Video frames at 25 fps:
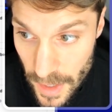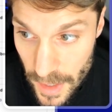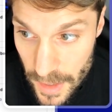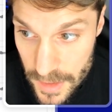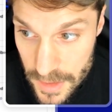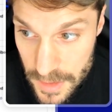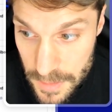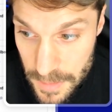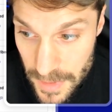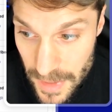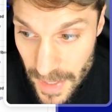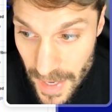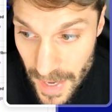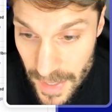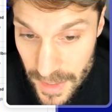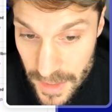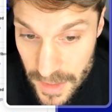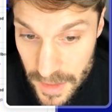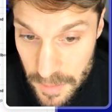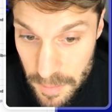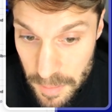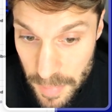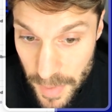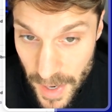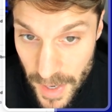has been
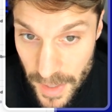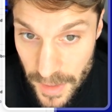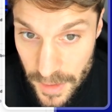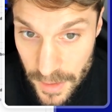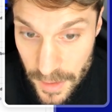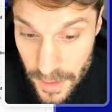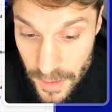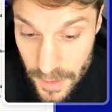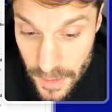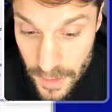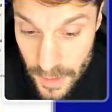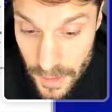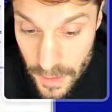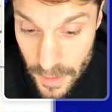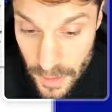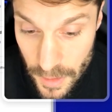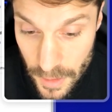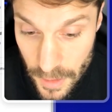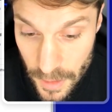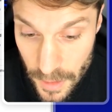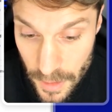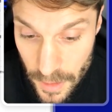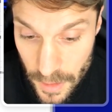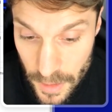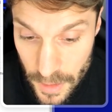added back
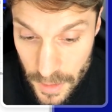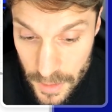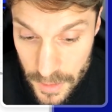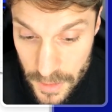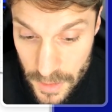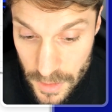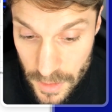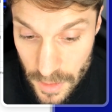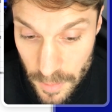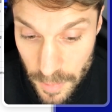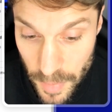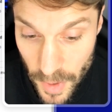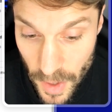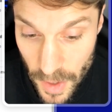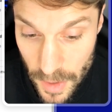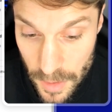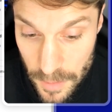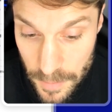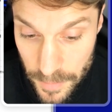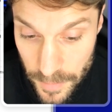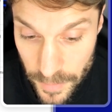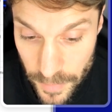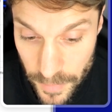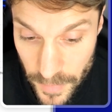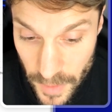to the
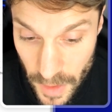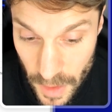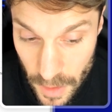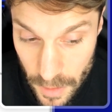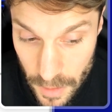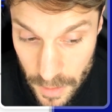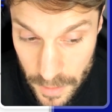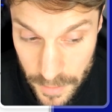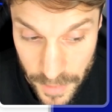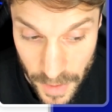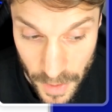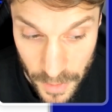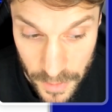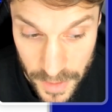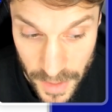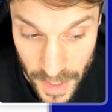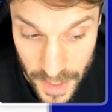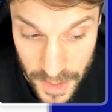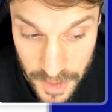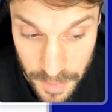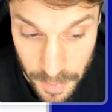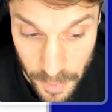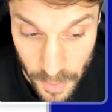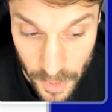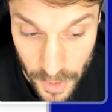bottom of our
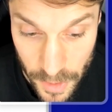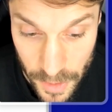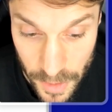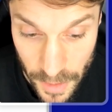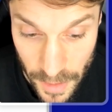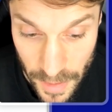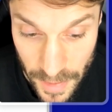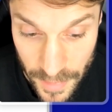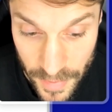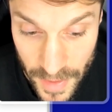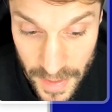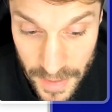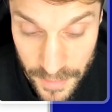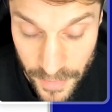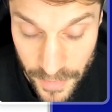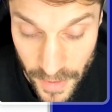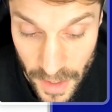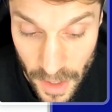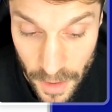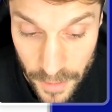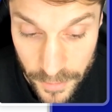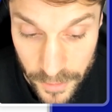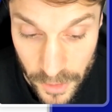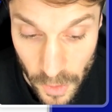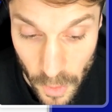dashboard. And then if I
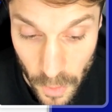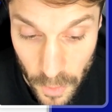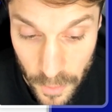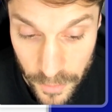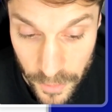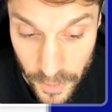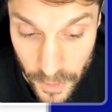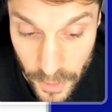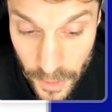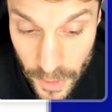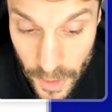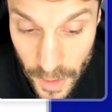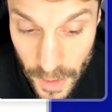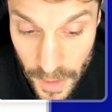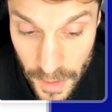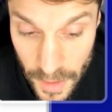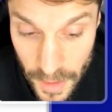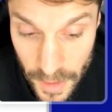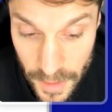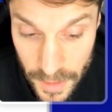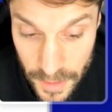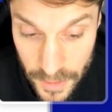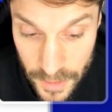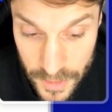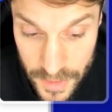hover over,
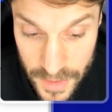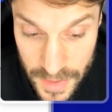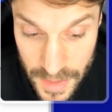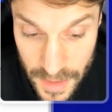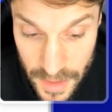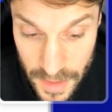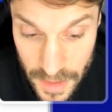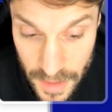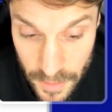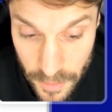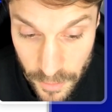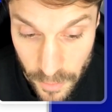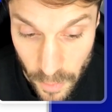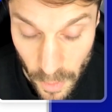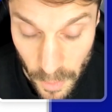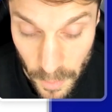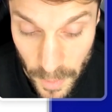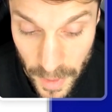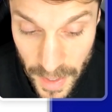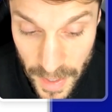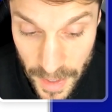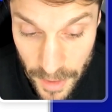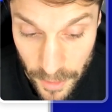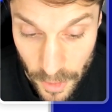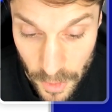you'll see the
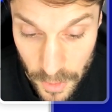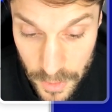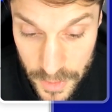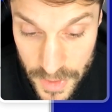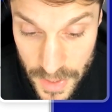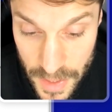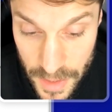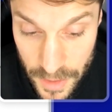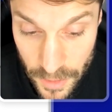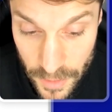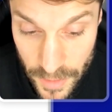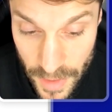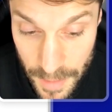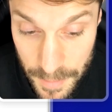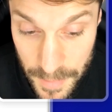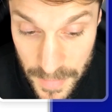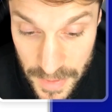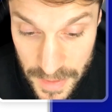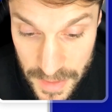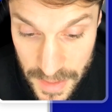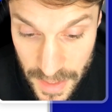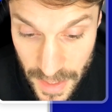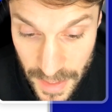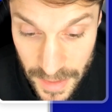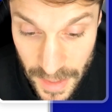four-way arrows here. That
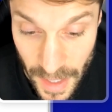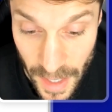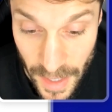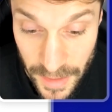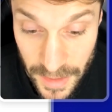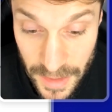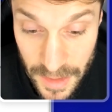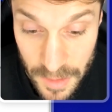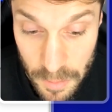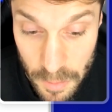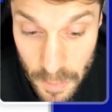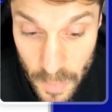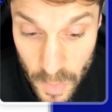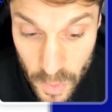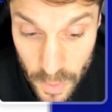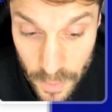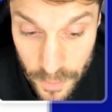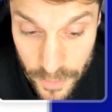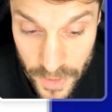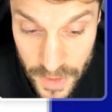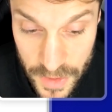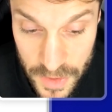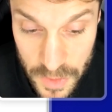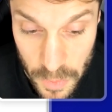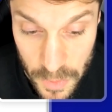means that I can
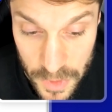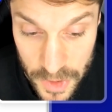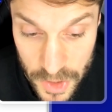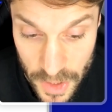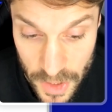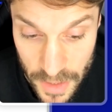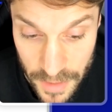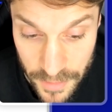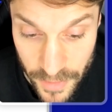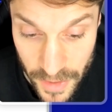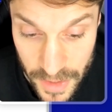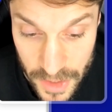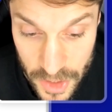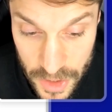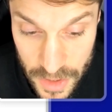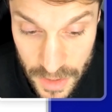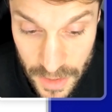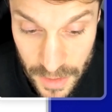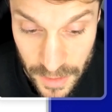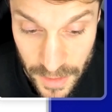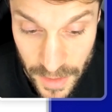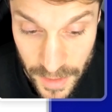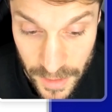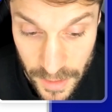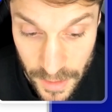move this widget if I just
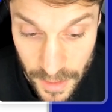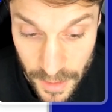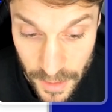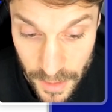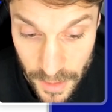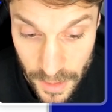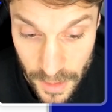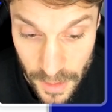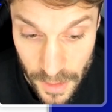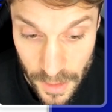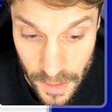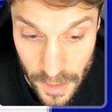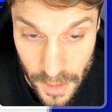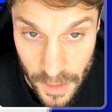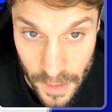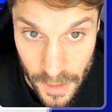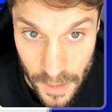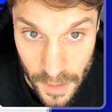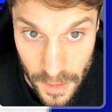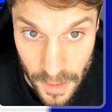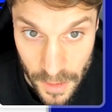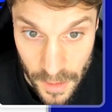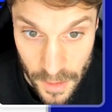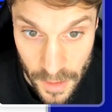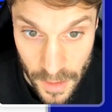click
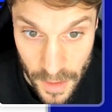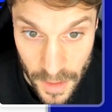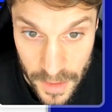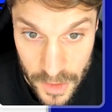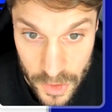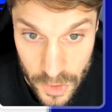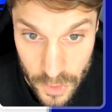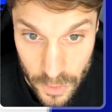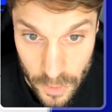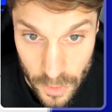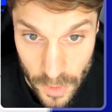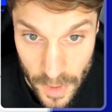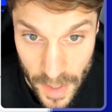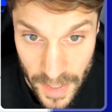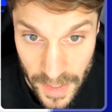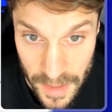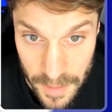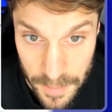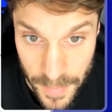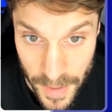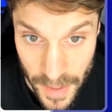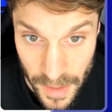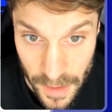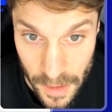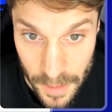and drag
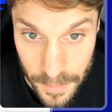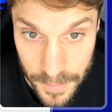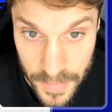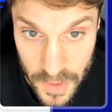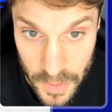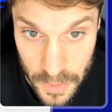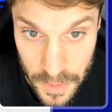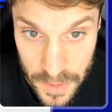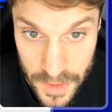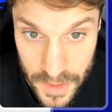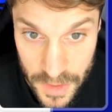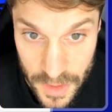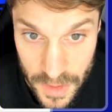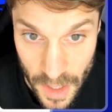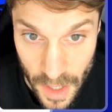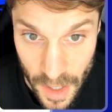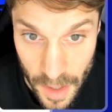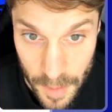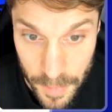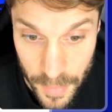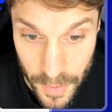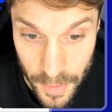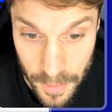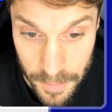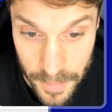it back up to its
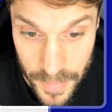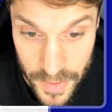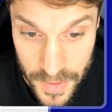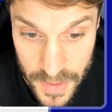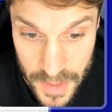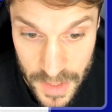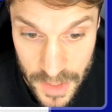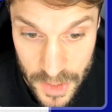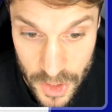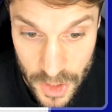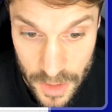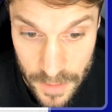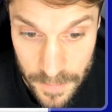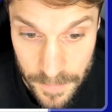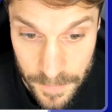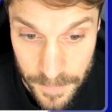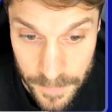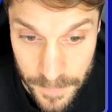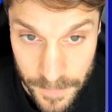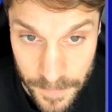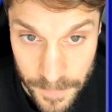top position.